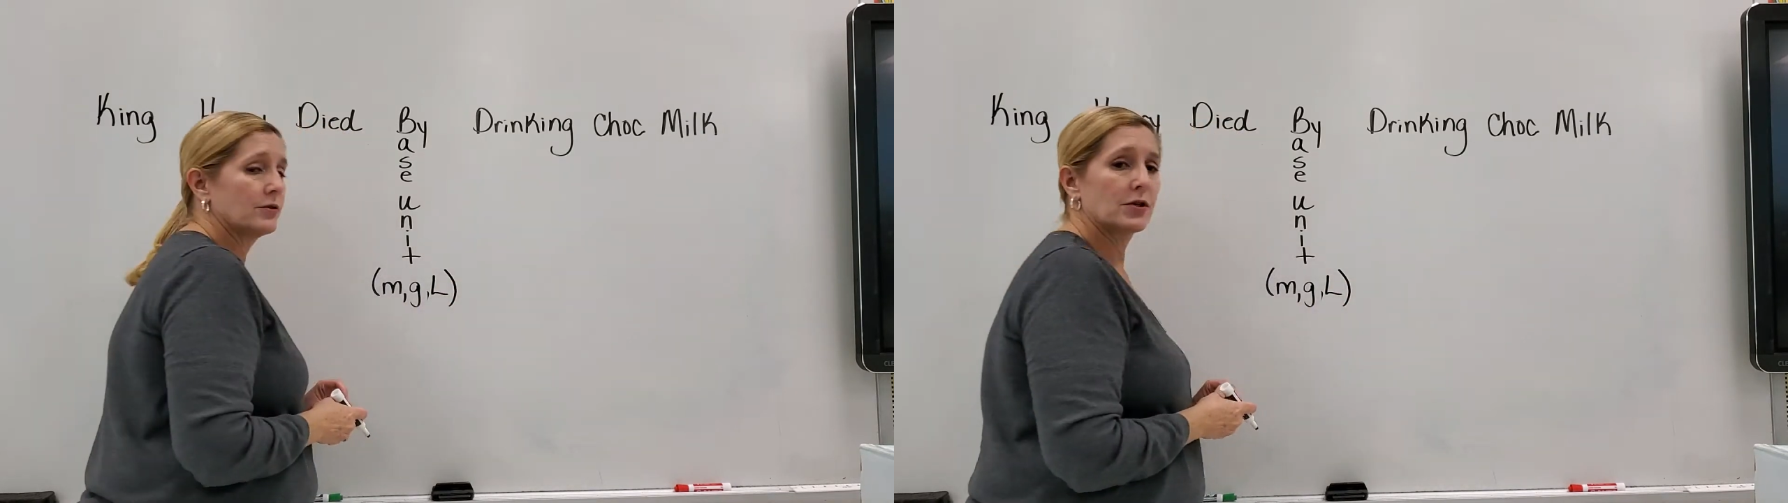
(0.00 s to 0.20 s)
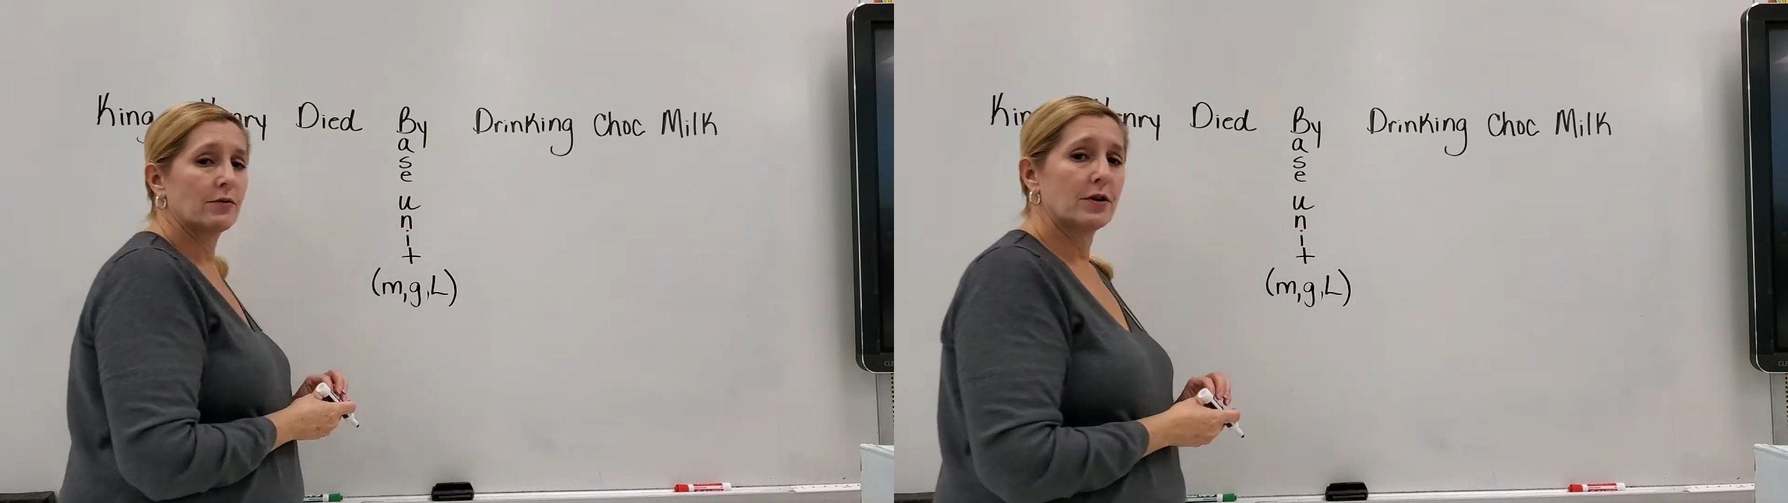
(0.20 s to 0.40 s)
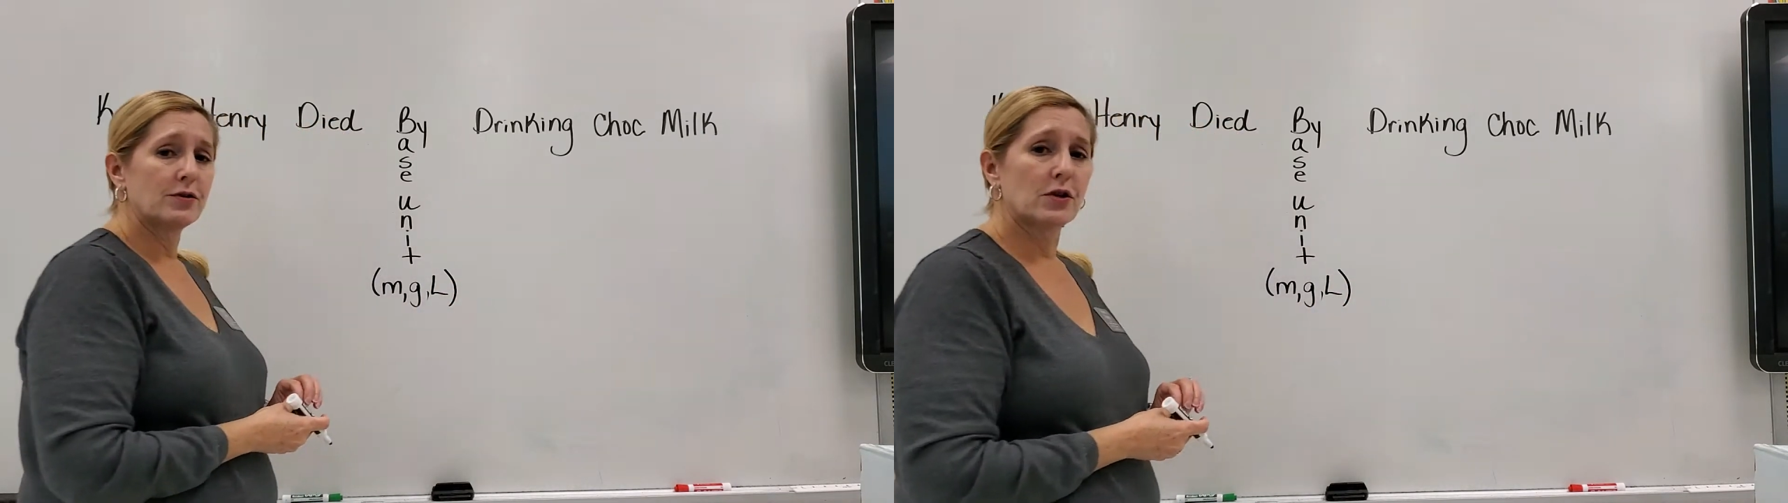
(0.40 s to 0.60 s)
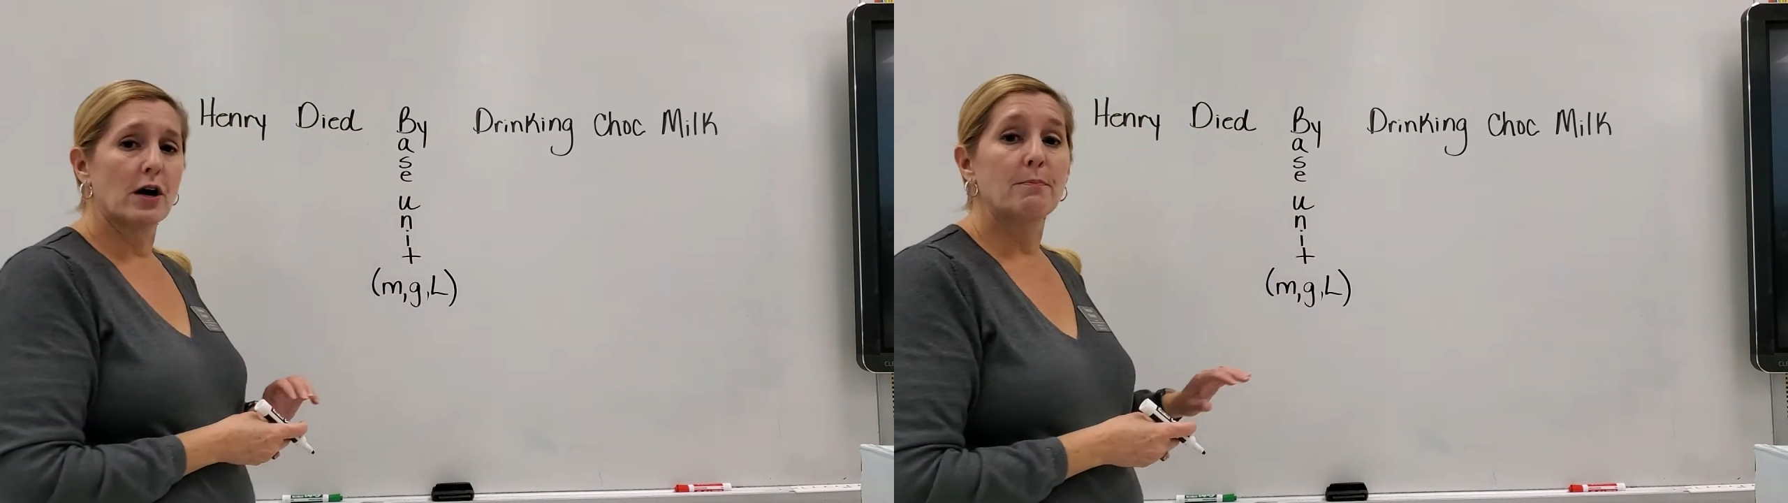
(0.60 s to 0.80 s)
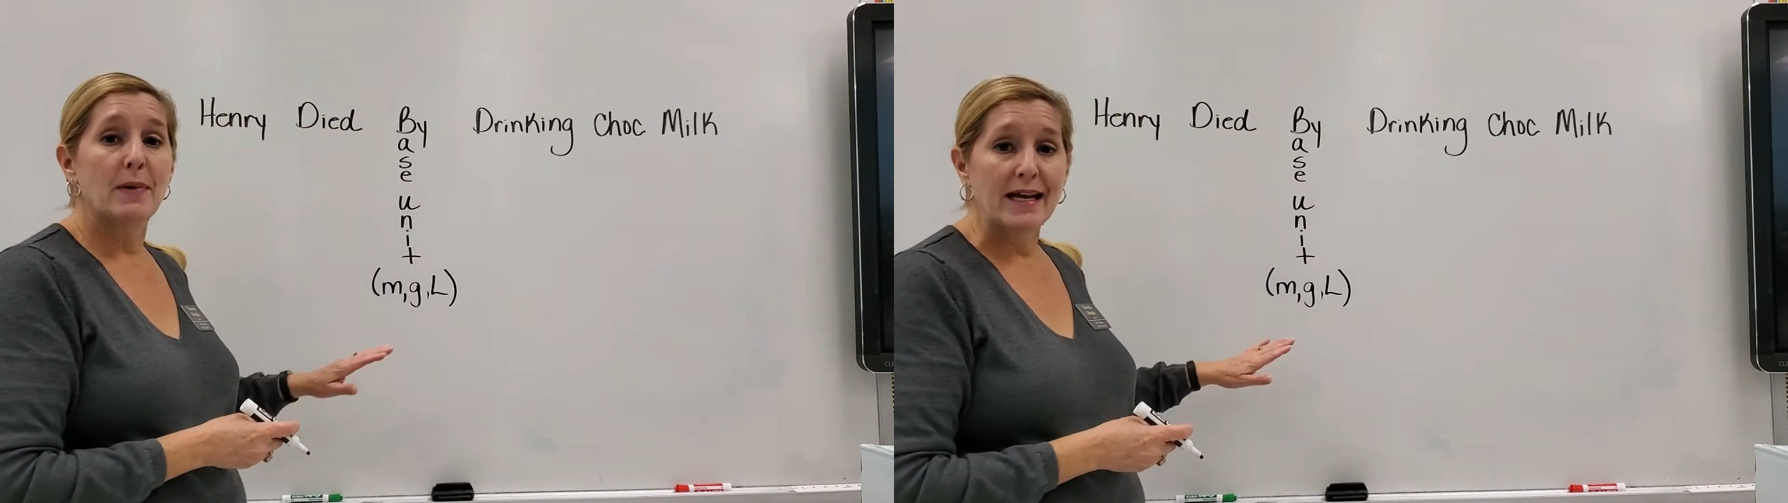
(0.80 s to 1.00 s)
So those are
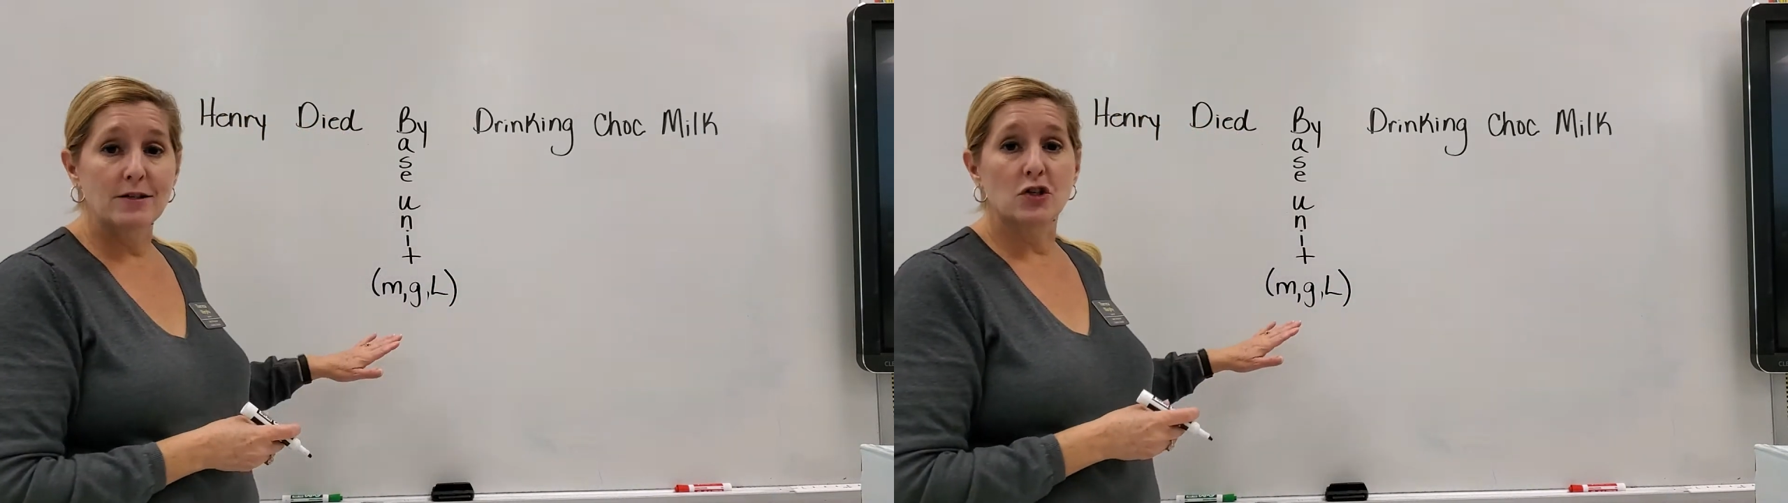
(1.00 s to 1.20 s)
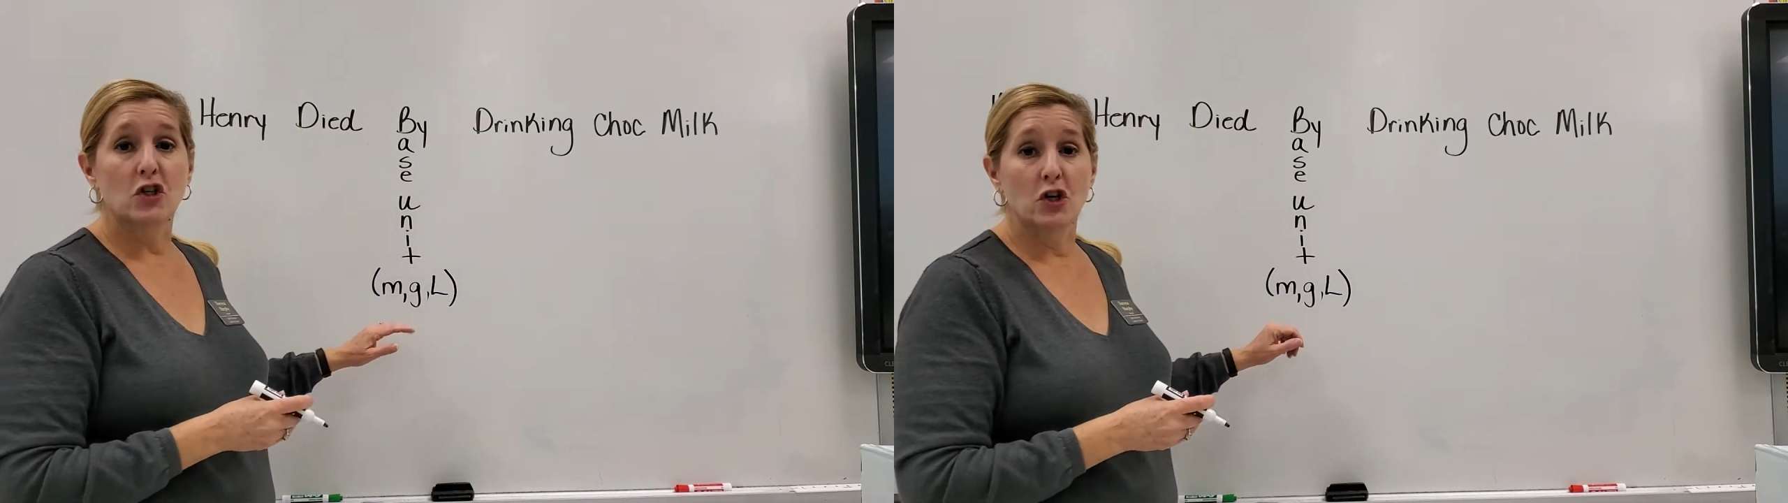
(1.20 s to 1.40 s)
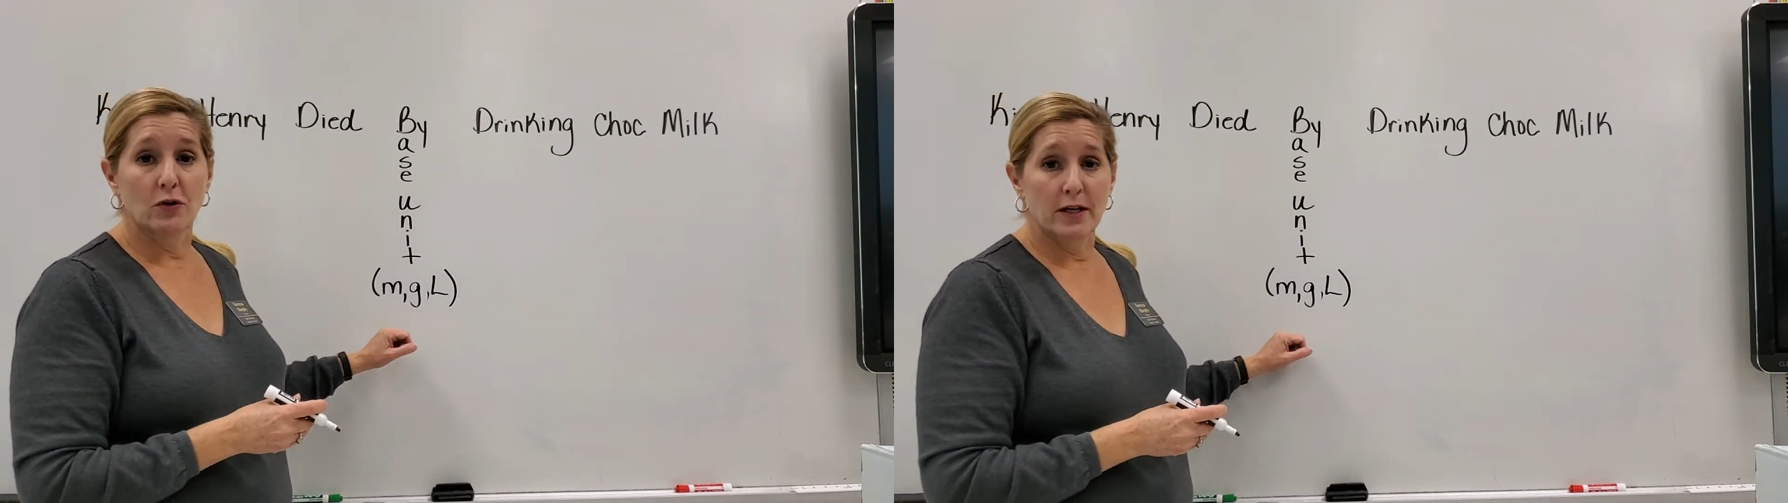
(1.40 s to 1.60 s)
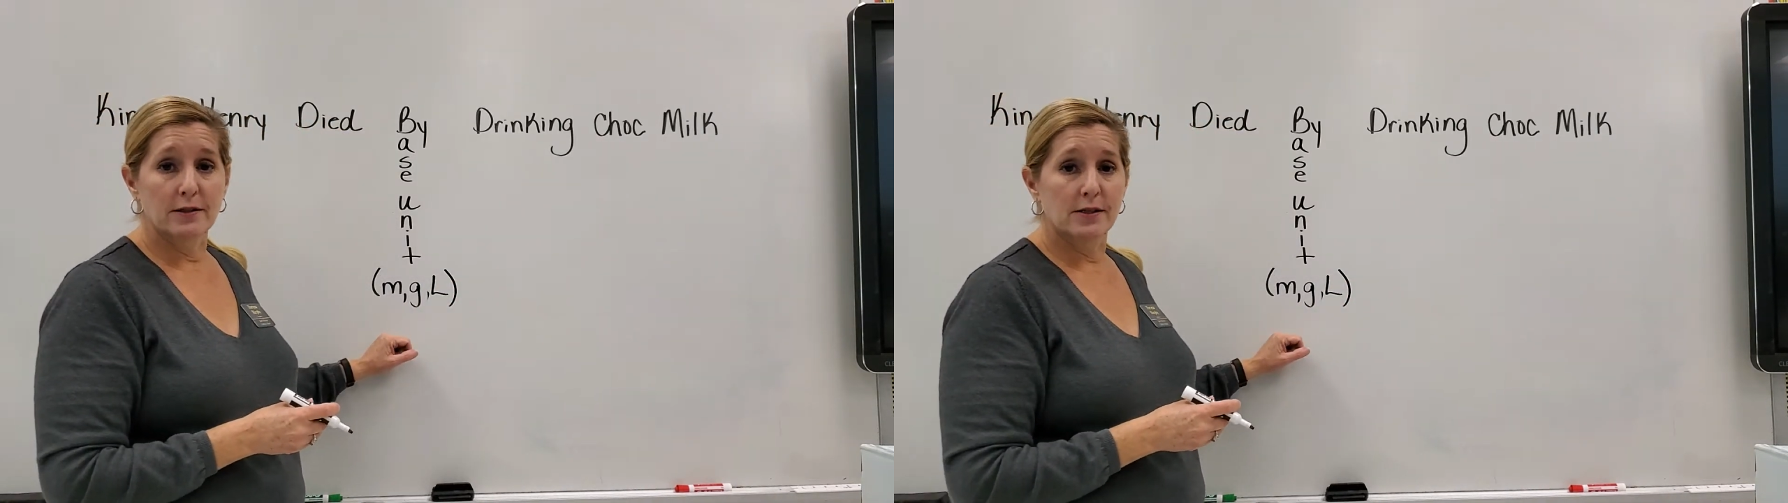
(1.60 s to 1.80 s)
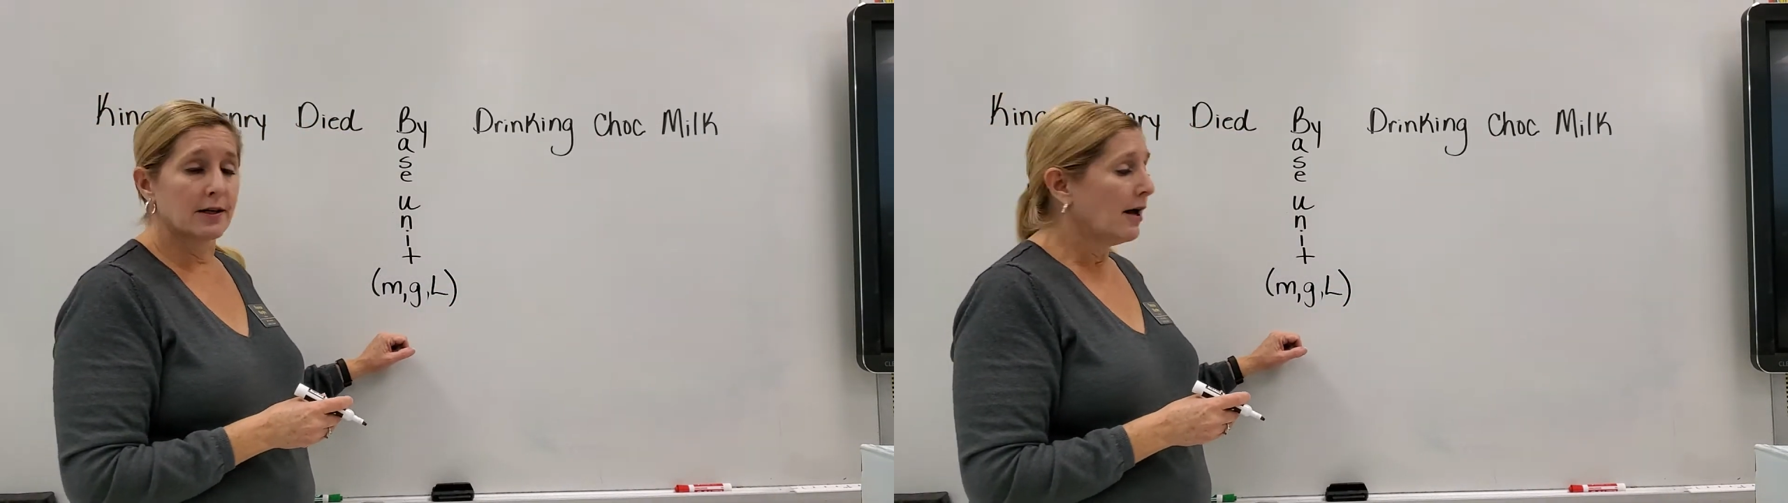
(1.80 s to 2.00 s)
our base
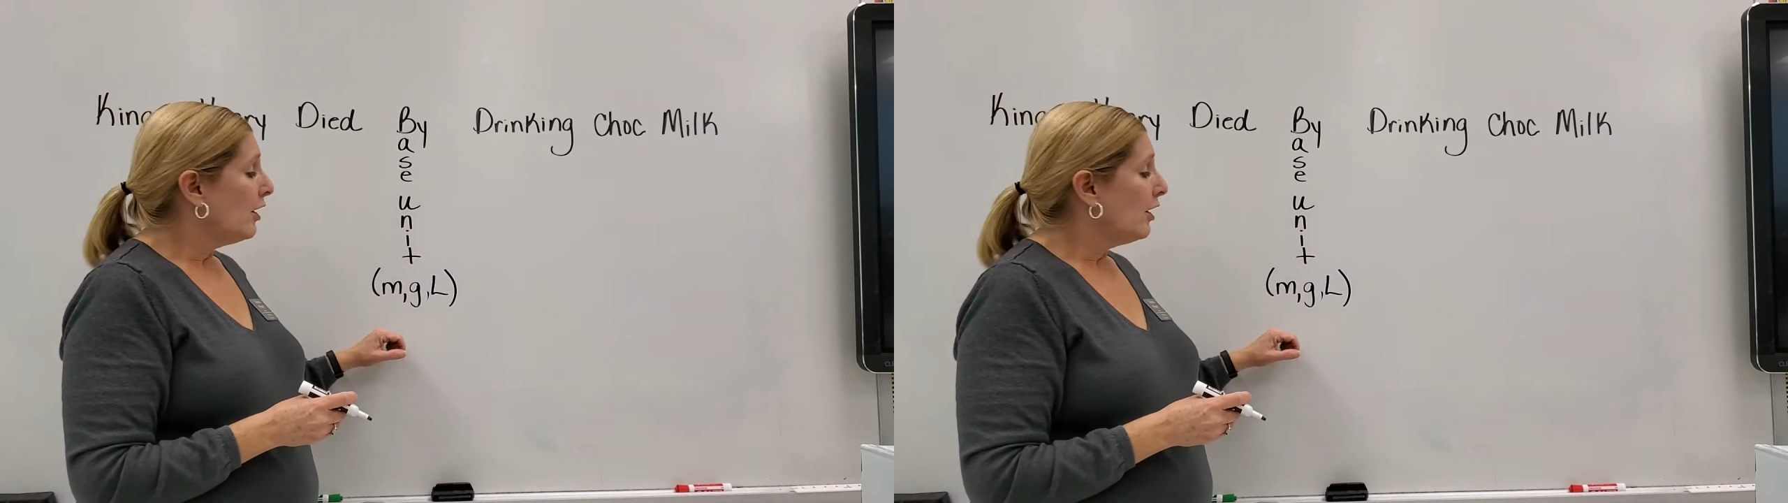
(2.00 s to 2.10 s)
units.